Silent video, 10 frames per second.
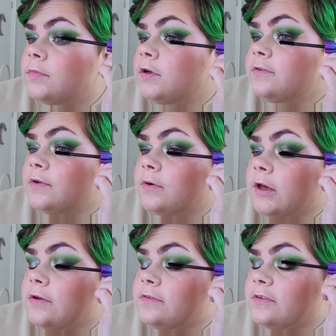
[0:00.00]
Looks
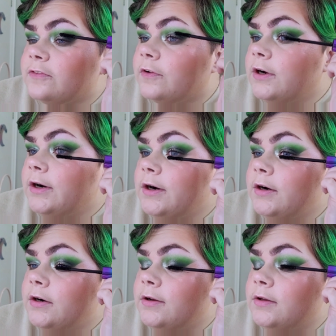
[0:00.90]
okay so
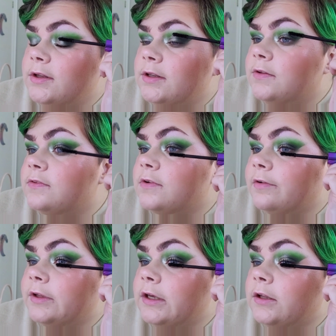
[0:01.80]
far. It's not
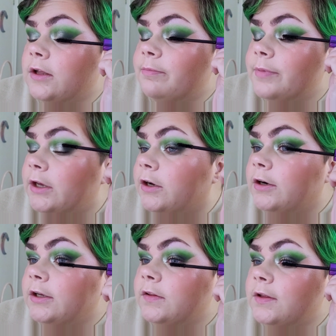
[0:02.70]
really clumping or
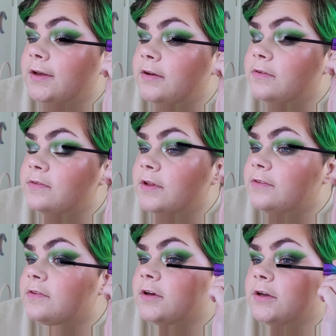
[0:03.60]
anything, so
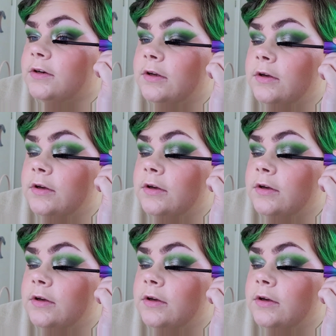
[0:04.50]
that's good.